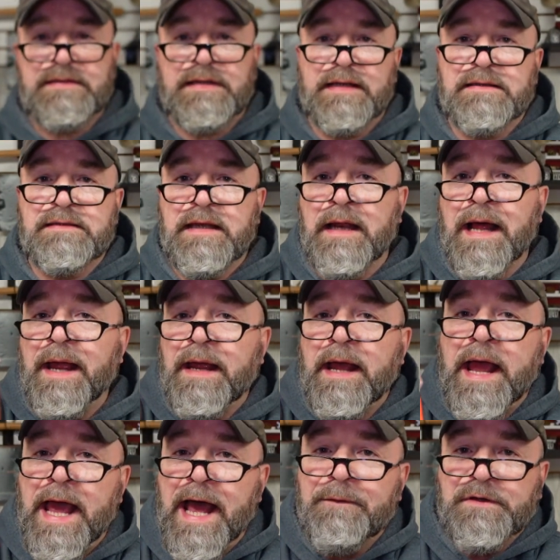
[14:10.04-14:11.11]
tins. And I
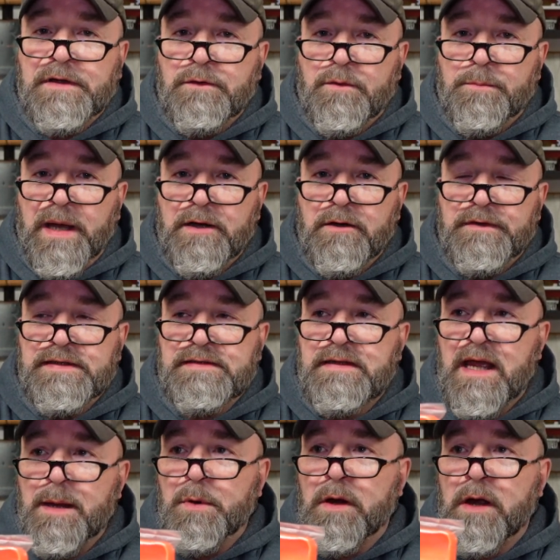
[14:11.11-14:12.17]
have to do better this
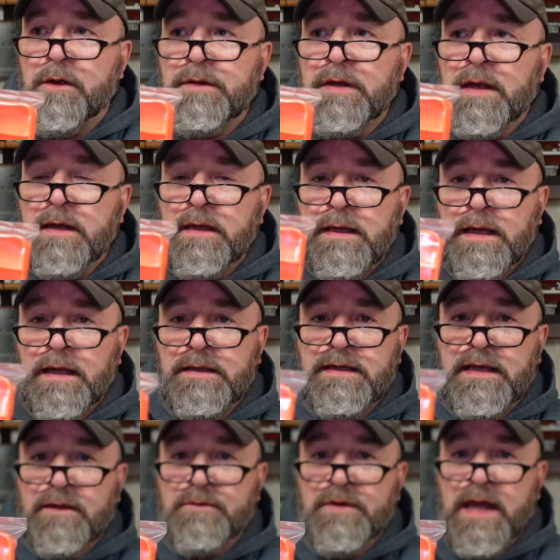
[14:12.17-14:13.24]
time around and
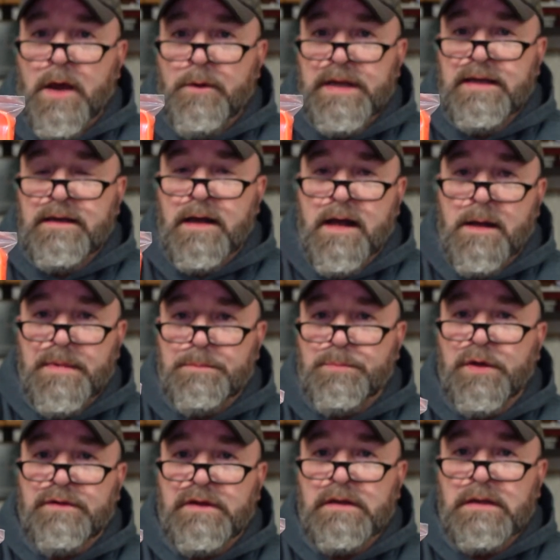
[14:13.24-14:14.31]
give CountyComm and
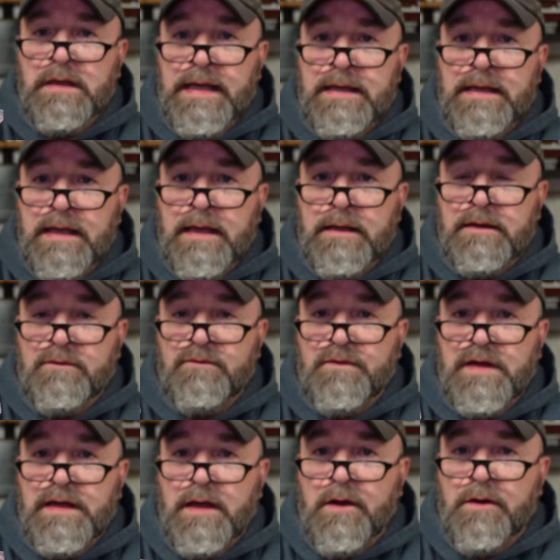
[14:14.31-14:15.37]
put the link in the
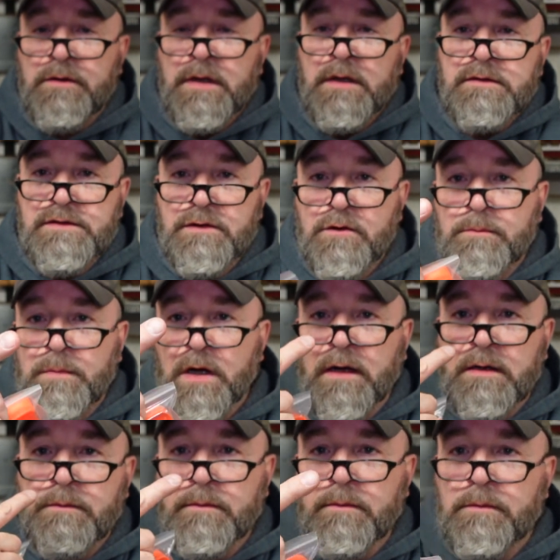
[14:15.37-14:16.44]
video. So
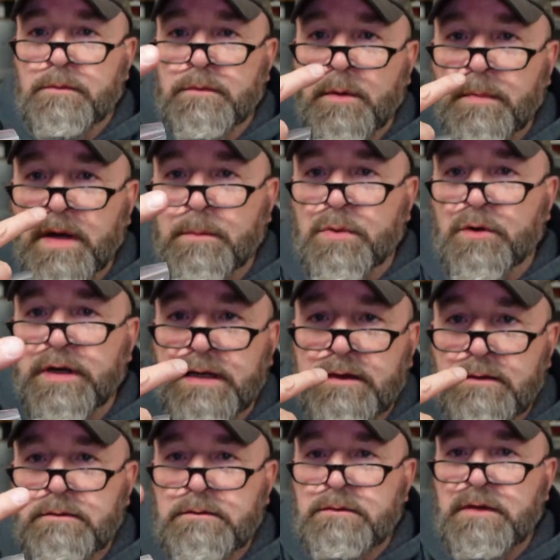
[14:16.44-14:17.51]
Mark,
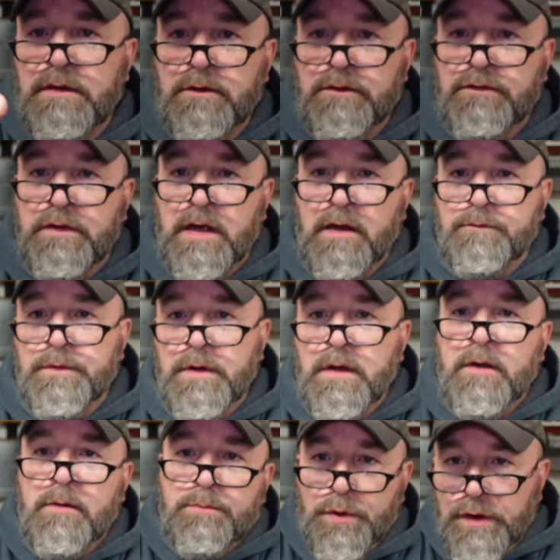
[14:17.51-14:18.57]
remembering to yourself,
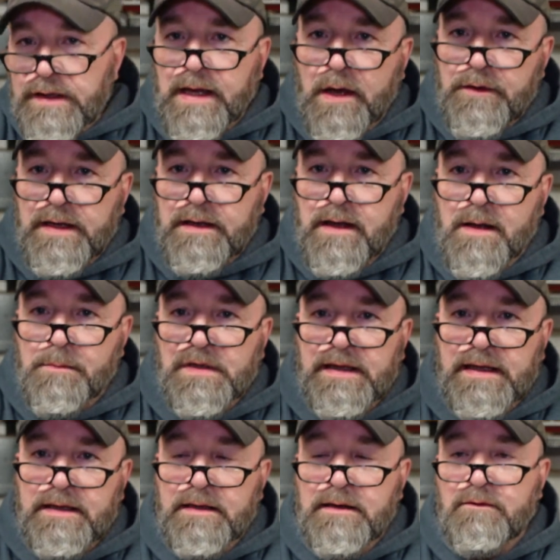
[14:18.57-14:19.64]
put CountyComm
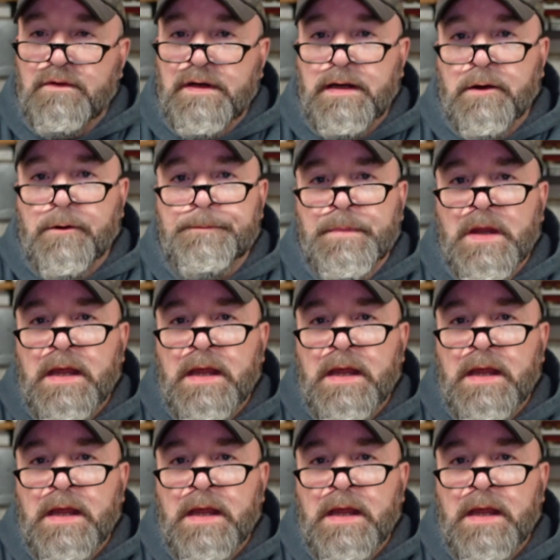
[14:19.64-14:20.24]
link in the video.